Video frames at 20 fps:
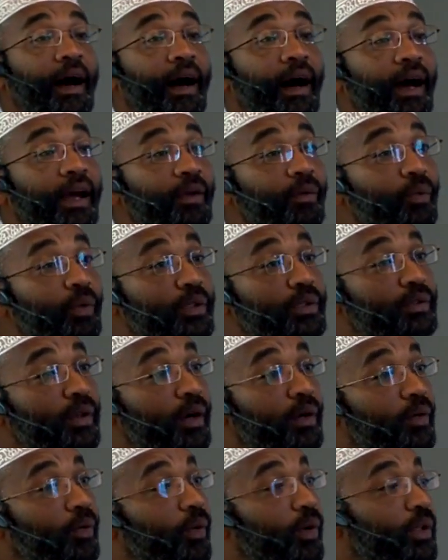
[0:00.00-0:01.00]
I would
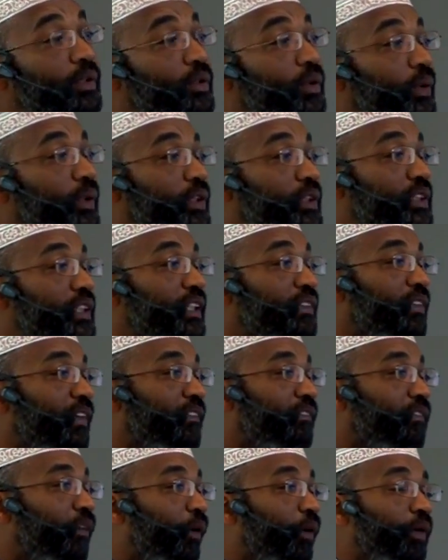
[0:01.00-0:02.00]
not want to receive
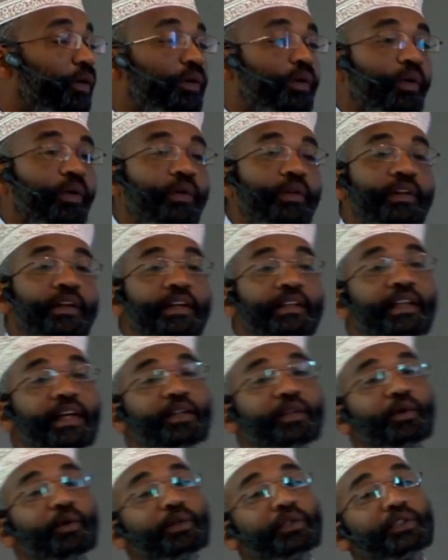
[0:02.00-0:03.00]
a phone call
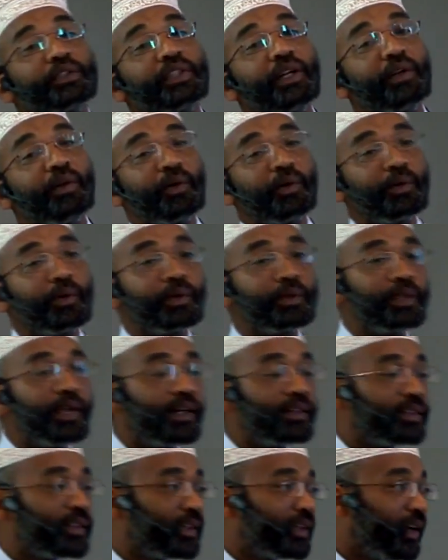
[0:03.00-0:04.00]
that your son or your
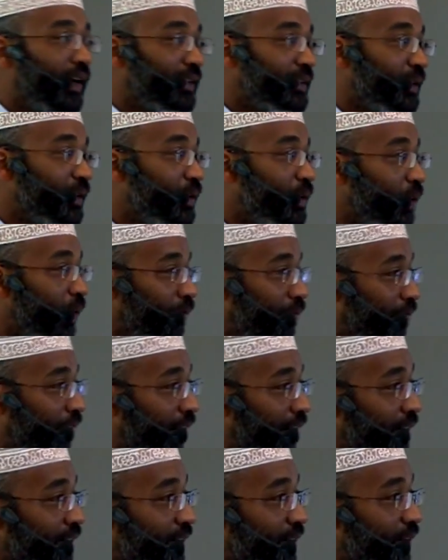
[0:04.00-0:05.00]
daughter got into a
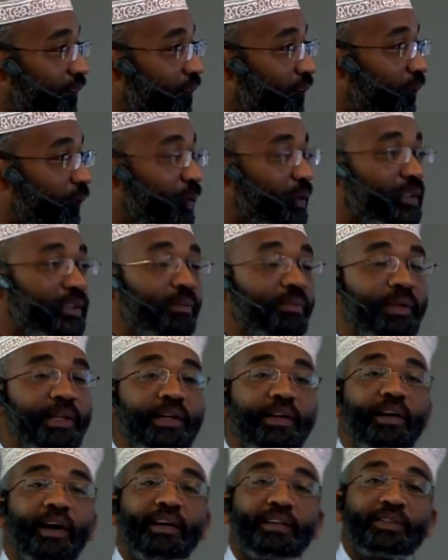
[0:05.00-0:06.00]
fight or
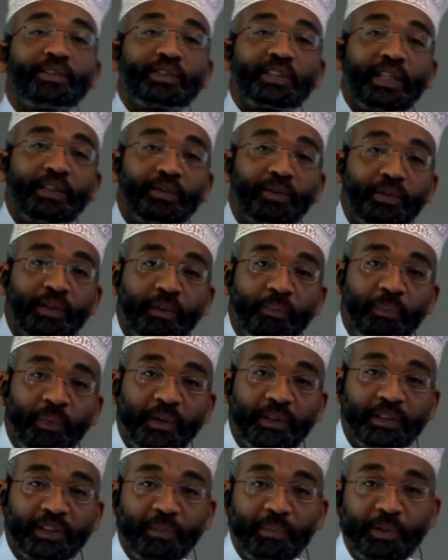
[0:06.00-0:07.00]
somebody got sent to the
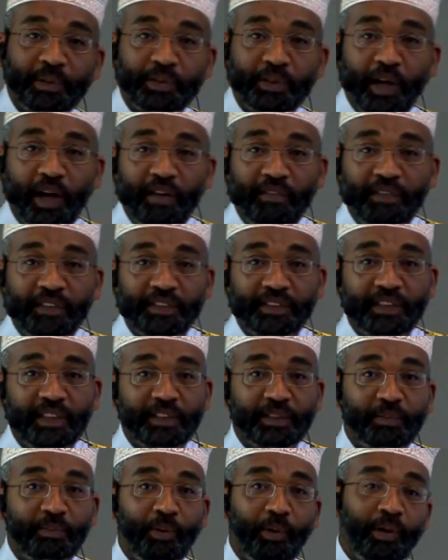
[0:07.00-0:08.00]
principal's office
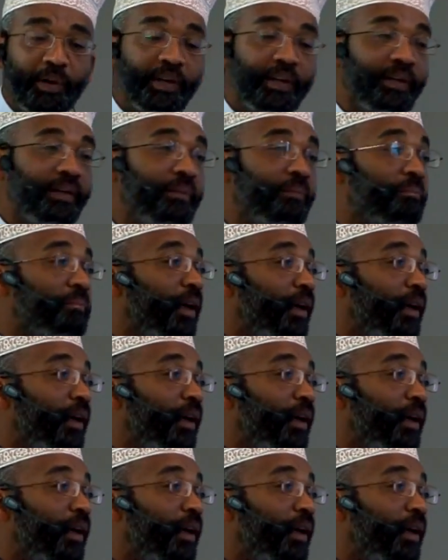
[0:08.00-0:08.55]
this morning.